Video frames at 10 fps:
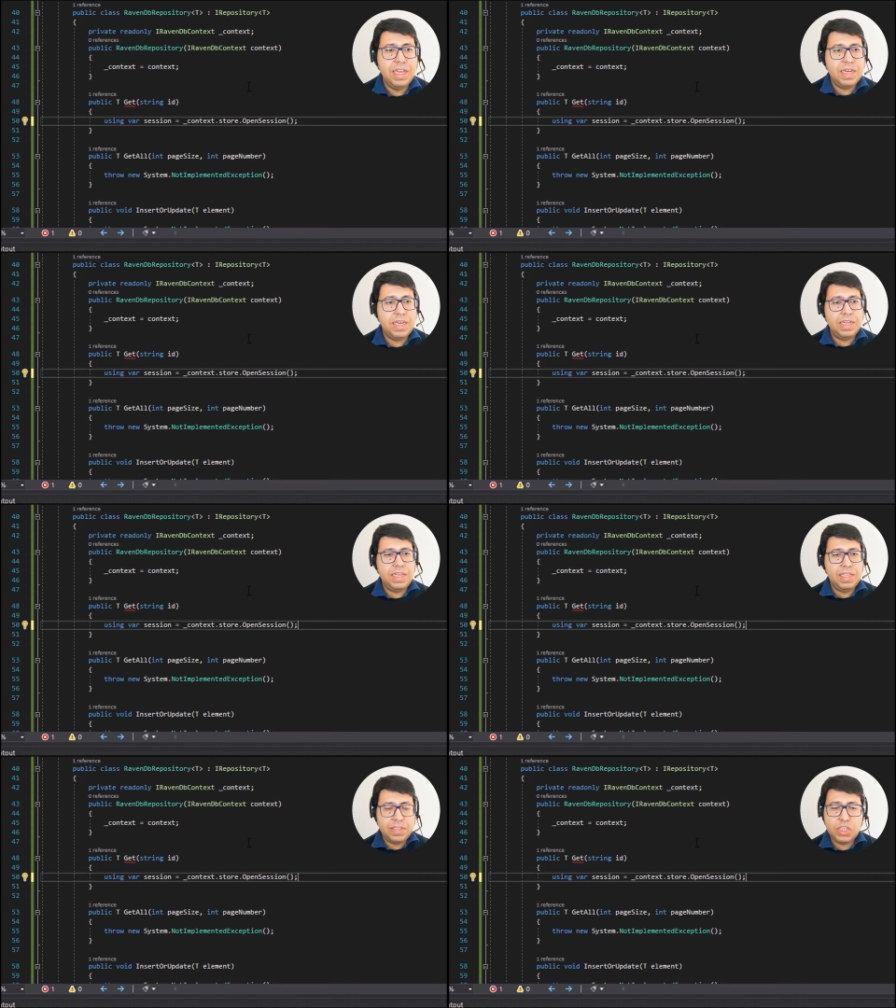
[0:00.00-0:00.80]
Uh,
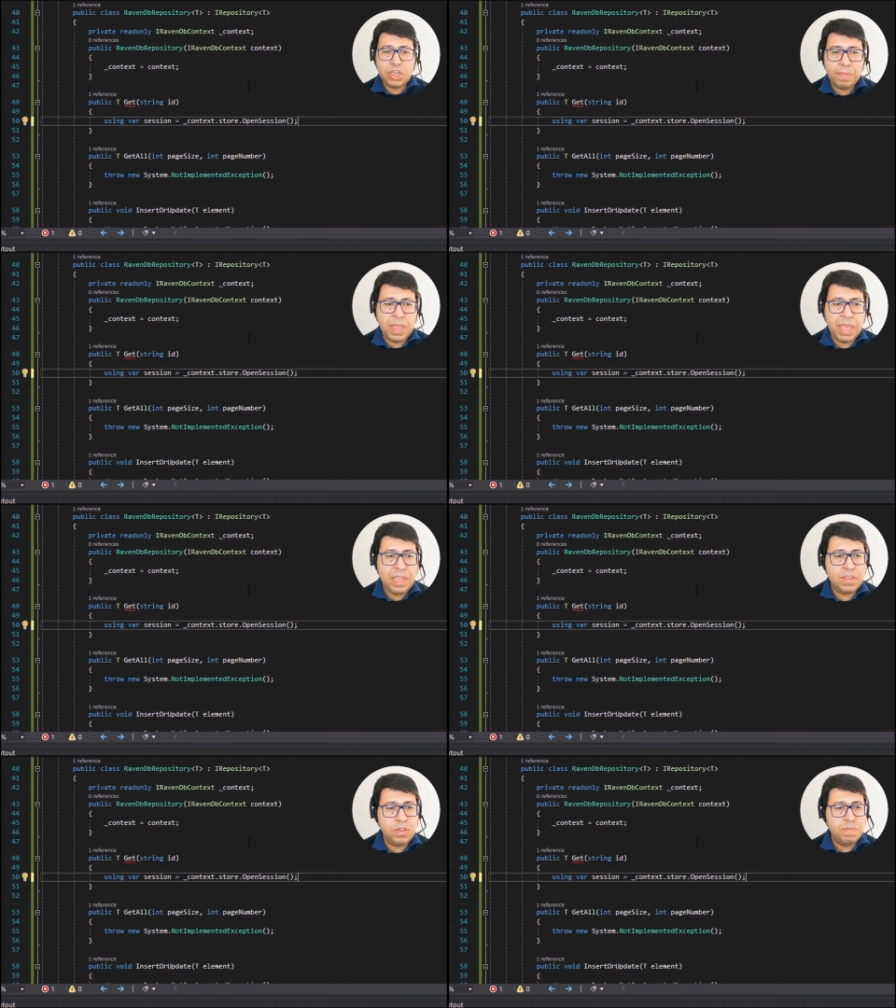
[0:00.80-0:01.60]
in C Sharp
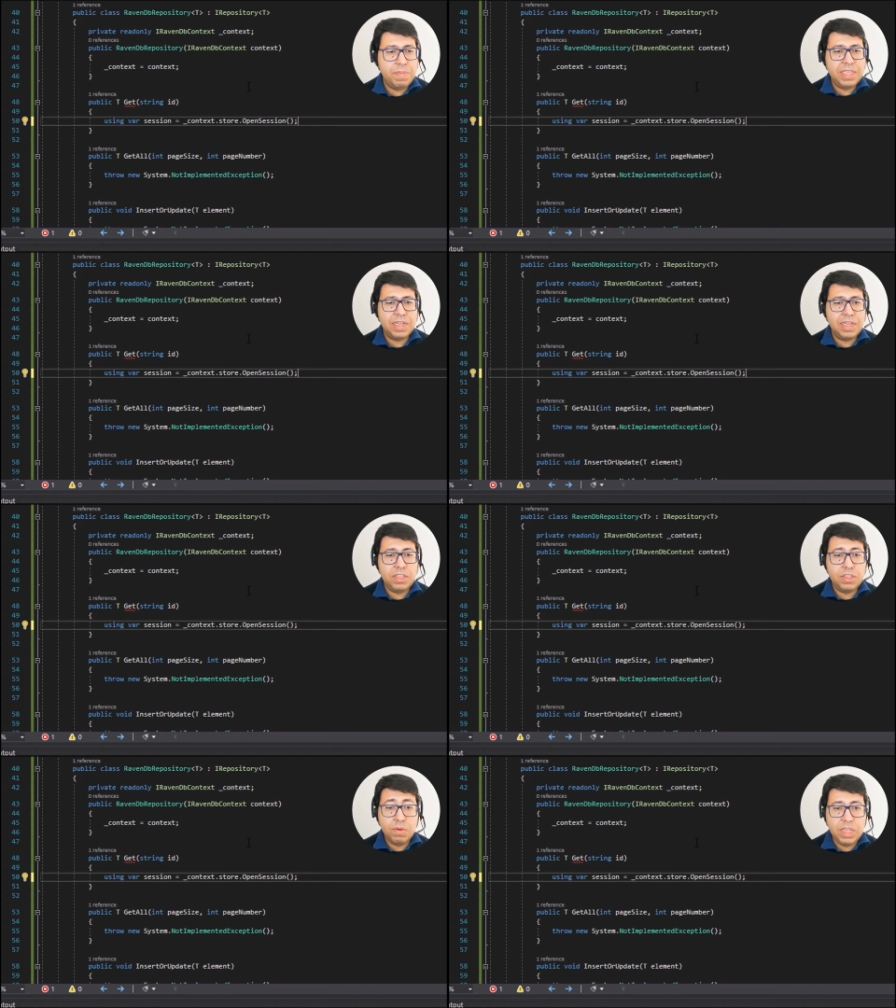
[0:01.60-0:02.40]
8, you basically
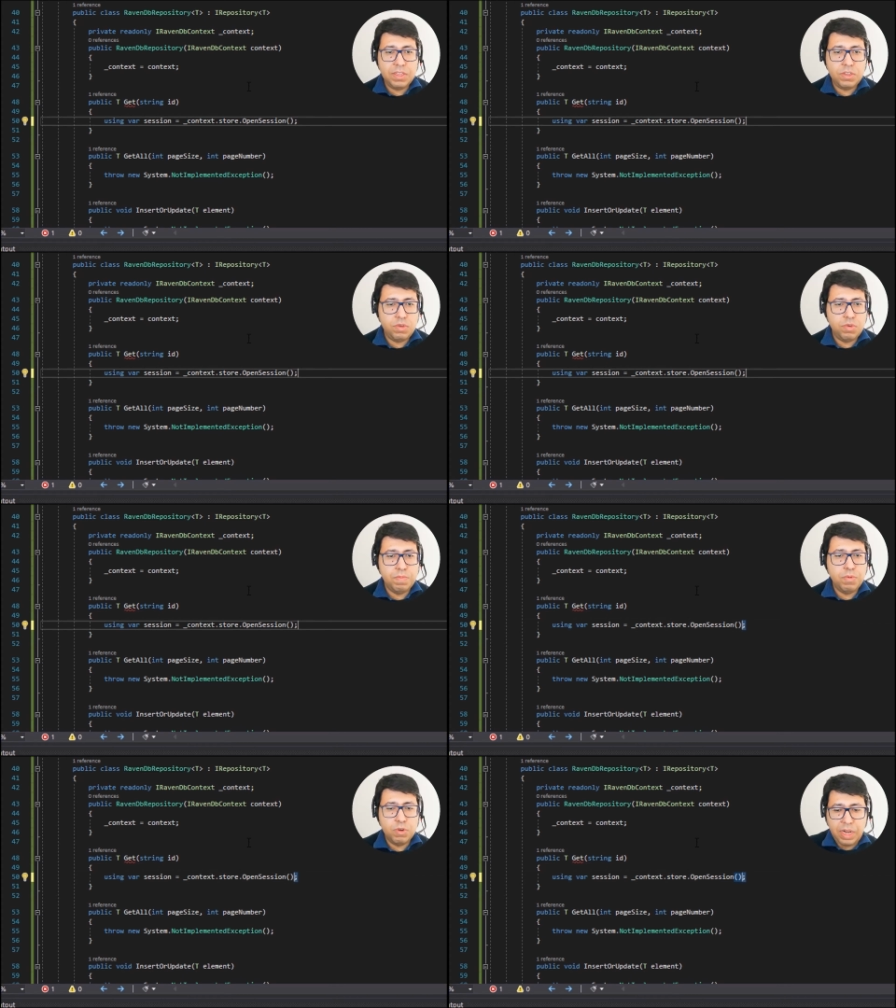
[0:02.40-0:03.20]
don't need to
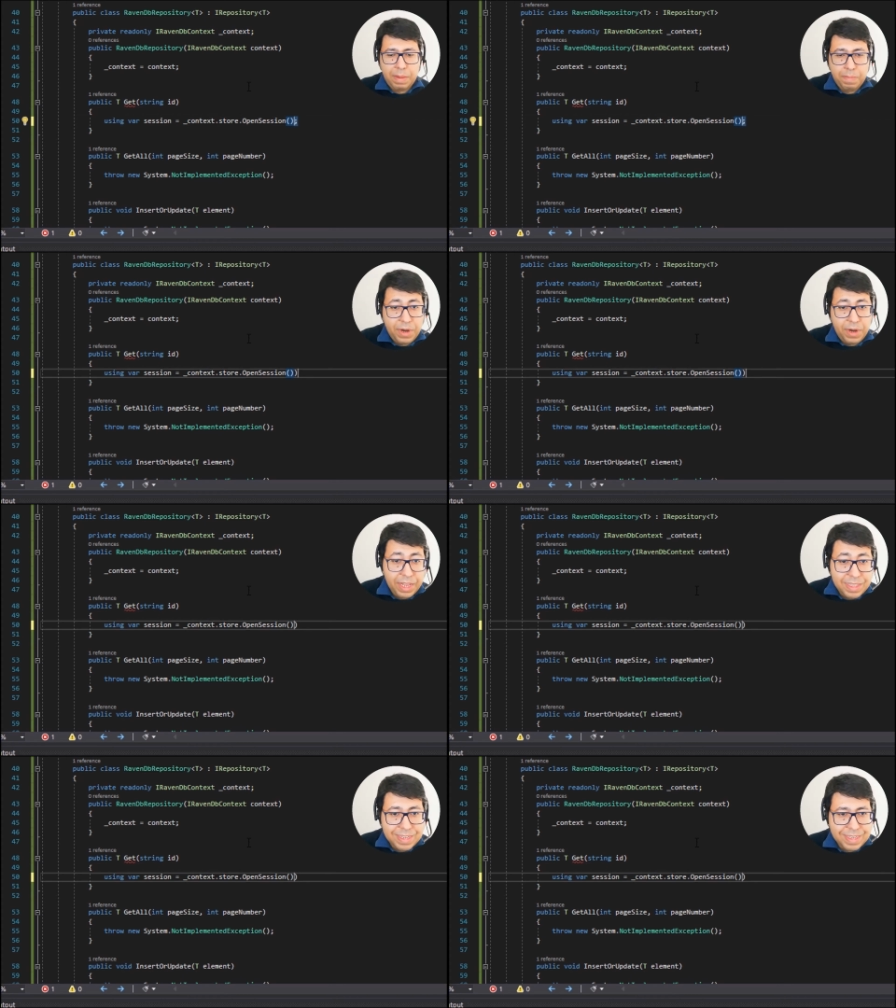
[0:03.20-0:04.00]
put like
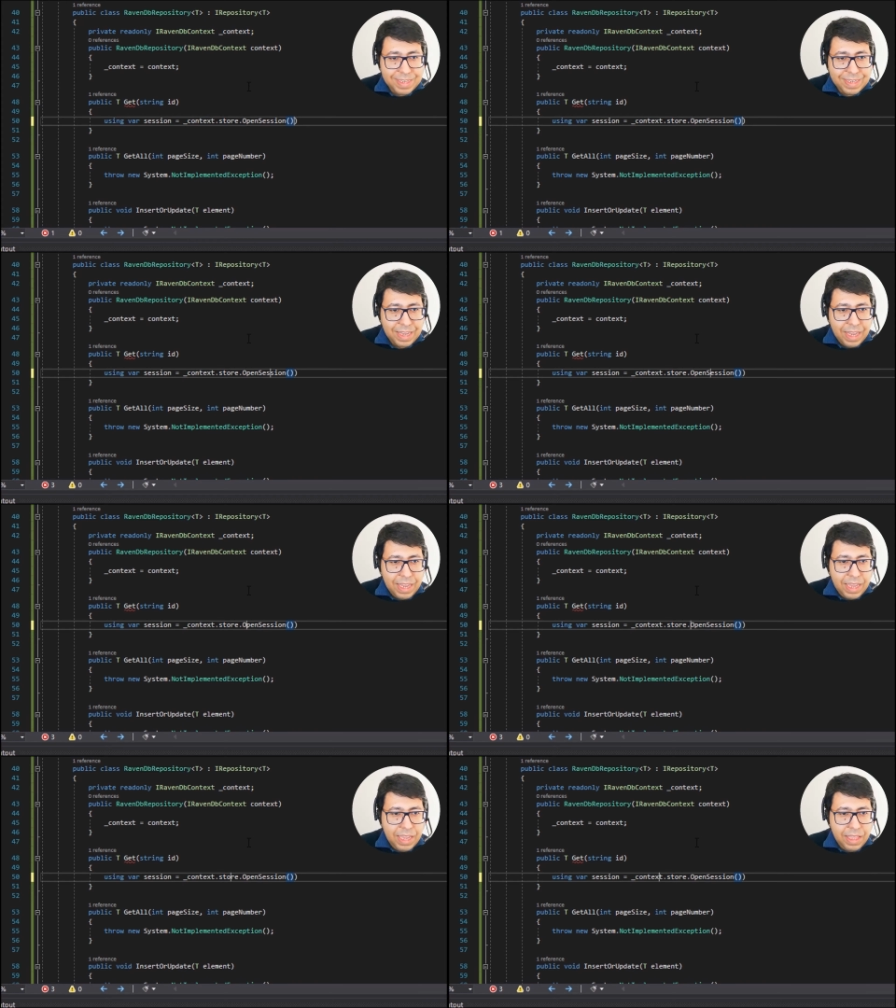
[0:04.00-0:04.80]
parentheses
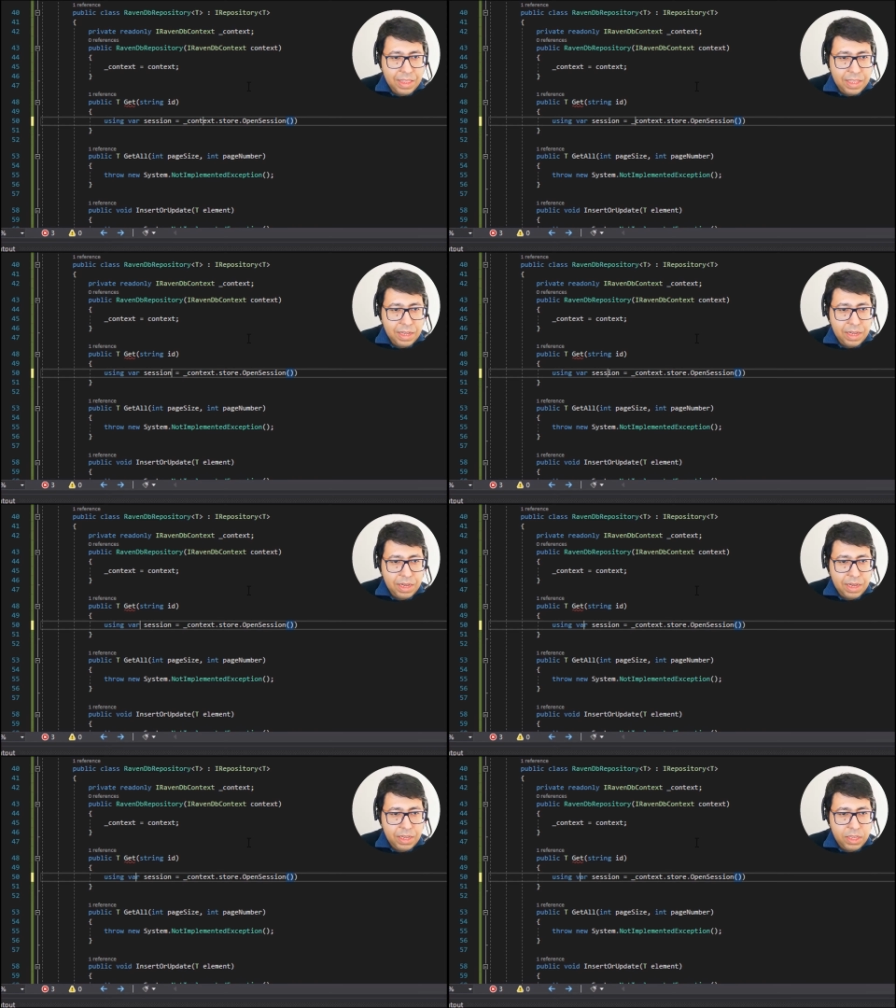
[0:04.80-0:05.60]
in
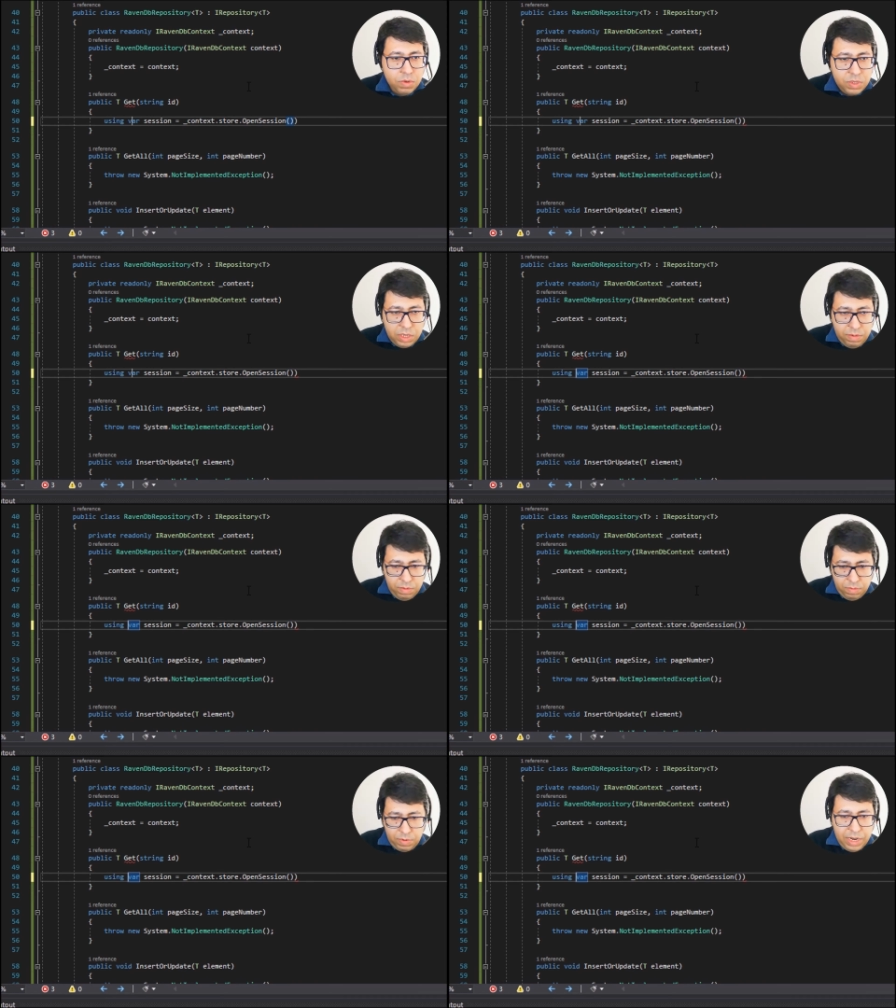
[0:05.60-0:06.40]
the
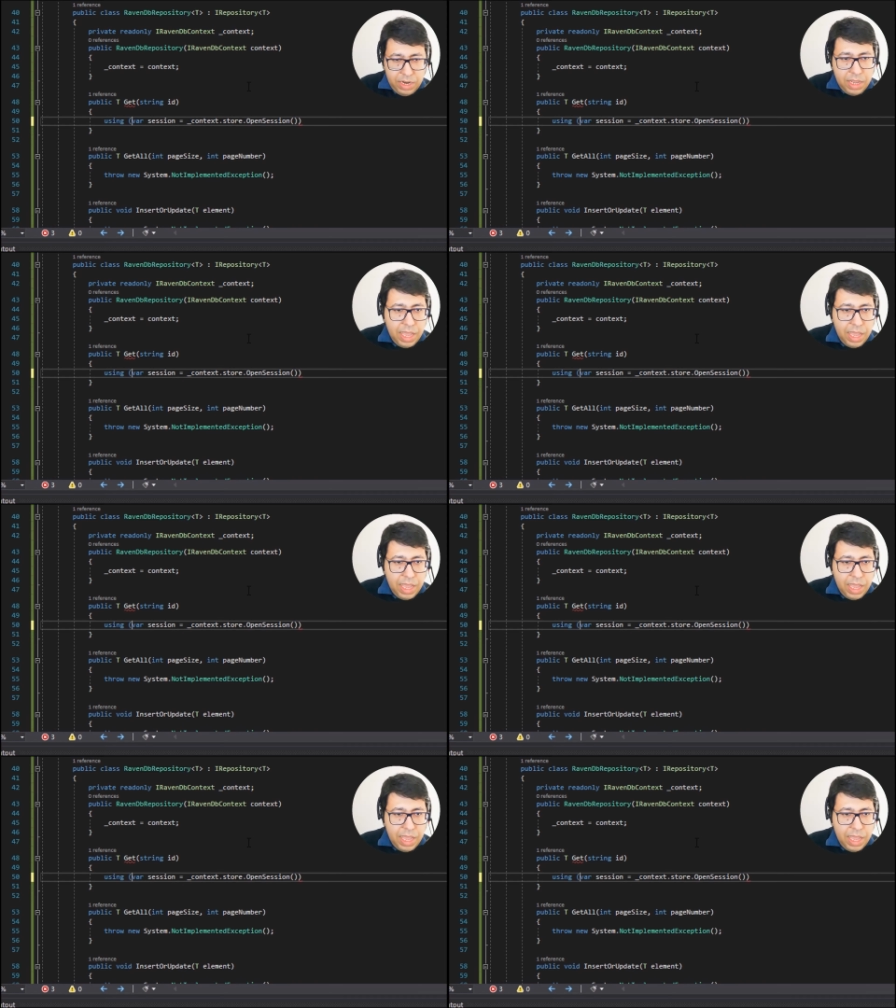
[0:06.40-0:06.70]
using, right?